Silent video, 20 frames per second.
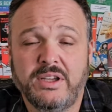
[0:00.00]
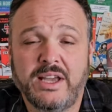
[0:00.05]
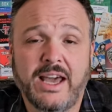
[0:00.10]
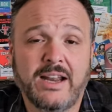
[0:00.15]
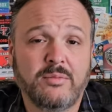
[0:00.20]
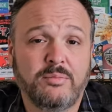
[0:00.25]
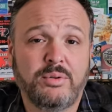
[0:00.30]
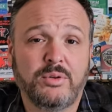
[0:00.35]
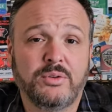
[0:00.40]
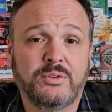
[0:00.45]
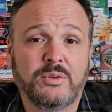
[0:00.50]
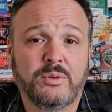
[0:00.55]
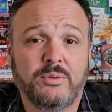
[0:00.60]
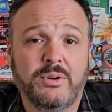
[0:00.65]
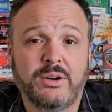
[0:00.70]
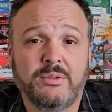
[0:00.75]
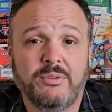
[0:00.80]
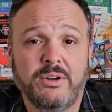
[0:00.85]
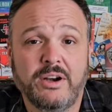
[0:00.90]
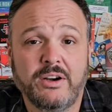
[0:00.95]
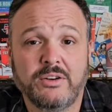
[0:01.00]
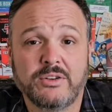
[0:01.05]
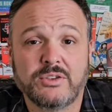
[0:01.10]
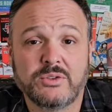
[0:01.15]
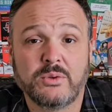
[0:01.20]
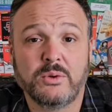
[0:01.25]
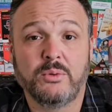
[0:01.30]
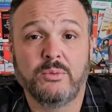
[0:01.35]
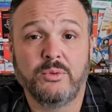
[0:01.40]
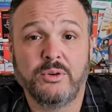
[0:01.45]
catapult the Red
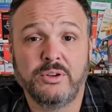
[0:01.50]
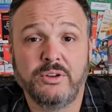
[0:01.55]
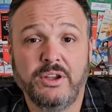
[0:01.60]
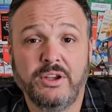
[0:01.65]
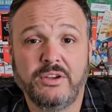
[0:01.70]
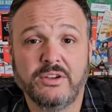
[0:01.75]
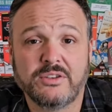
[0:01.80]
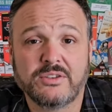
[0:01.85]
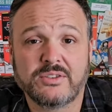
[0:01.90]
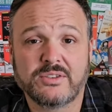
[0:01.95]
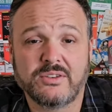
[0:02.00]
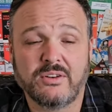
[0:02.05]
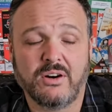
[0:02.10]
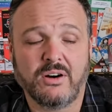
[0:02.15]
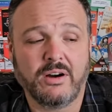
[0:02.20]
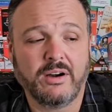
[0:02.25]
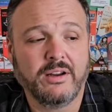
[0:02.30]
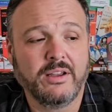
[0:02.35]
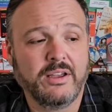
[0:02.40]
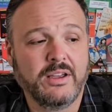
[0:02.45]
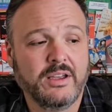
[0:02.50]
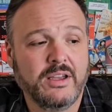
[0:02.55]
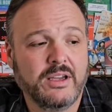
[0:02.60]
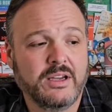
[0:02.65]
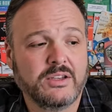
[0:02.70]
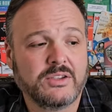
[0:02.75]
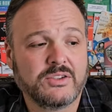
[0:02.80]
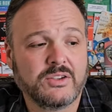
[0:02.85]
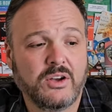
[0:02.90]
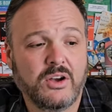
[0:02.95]
Raiders to a really good start.
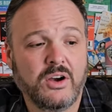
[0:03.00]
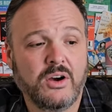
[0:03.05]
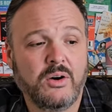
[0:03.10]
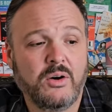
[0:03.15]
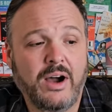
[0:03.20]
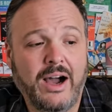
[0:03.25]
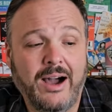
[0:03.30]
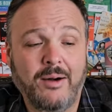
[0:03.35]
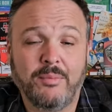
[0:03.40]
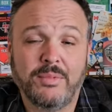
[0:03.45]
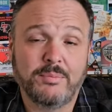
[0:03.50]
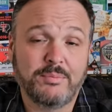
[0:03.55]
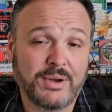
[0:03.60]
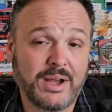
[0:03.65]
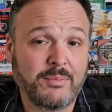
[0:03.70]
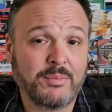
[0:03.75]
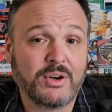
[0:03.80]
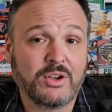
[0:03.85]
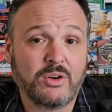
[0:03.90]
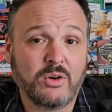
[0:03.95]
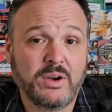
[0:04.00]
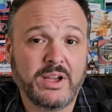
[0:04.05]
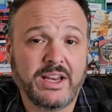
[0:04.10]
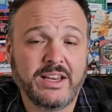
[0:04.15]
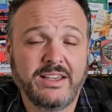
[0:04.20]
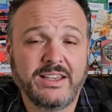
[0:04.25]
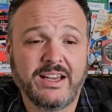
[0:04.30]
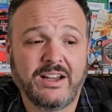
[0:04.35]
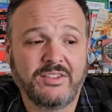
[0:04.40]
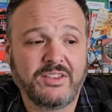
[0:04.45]
So I'm gonna go
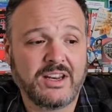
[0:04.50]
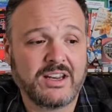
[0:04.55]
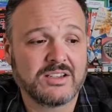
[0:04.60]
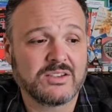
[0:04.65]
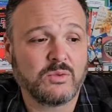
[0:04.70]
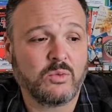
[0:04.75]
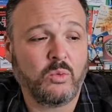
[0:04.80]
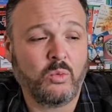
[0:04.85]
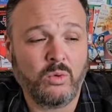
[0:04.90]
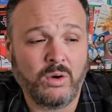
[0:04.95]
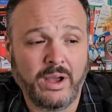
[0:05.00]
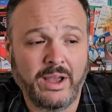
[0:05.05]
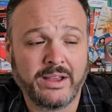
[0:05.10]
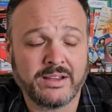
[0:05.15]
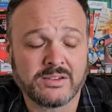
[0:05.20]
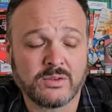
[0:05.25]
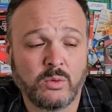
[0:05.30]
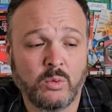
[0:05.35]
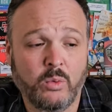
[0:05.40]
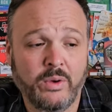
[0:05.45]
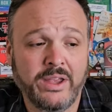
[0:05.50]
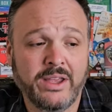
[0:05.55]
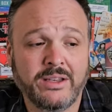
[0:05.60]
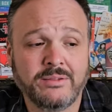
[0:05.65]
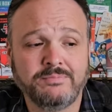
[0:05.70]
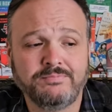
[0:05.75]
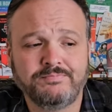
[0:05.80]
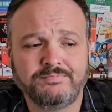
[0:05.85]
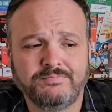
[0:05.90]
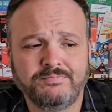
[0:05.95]
ahead and count that as a
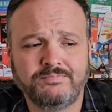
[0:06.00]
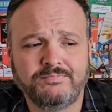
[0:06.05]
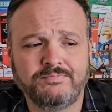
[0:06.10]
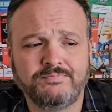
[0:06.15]
win.